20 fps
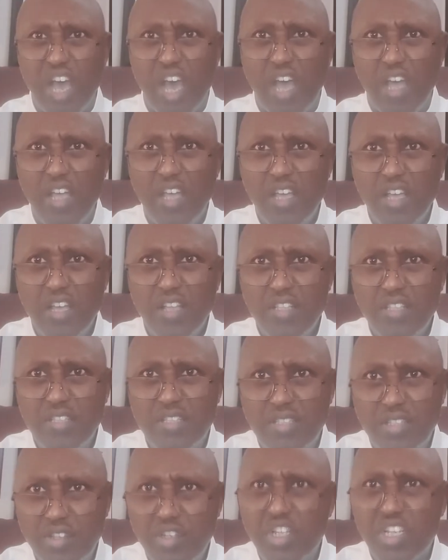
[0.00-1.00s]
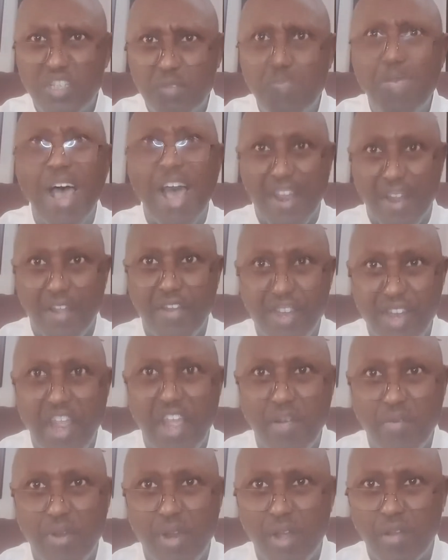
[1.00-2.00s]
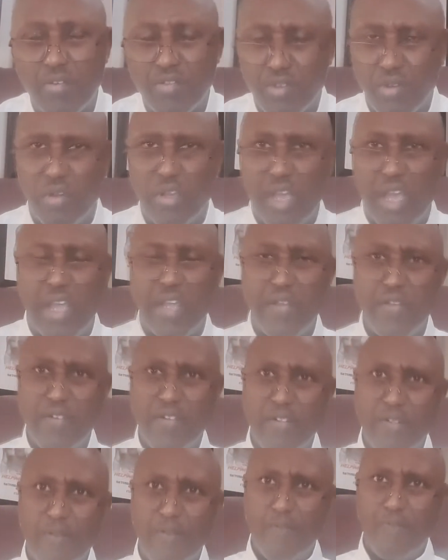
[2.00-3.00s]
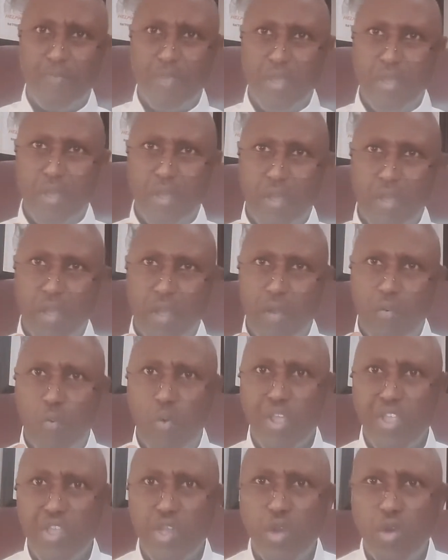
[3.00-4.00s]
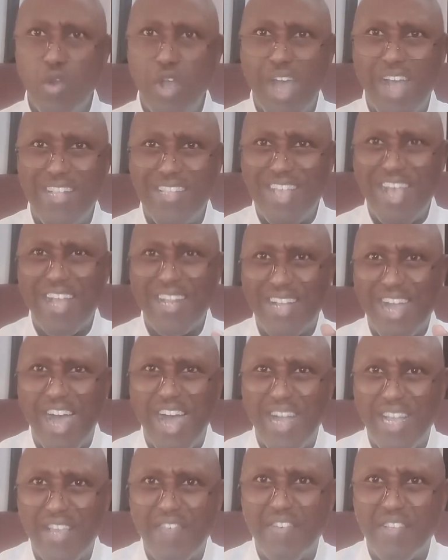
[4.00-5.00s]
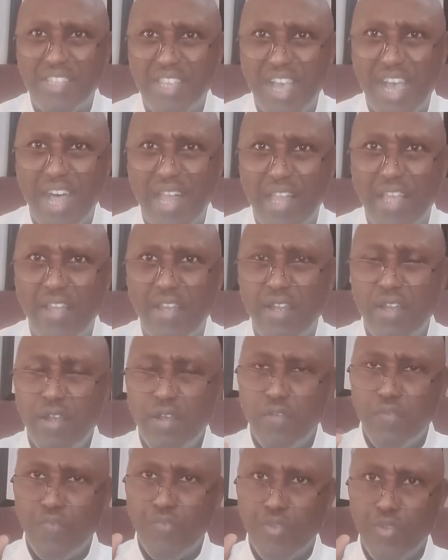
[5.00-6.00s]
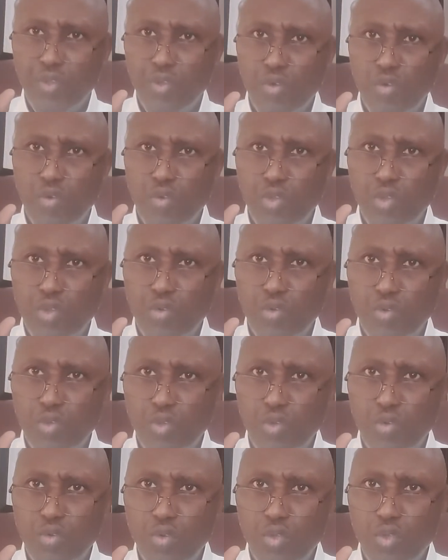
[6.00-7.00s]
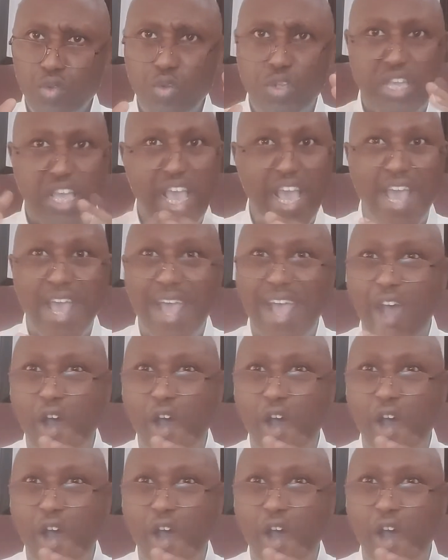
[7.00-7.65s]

got, you just better than anyone else, okay? When you got that God-given talent, you, you, you, you can't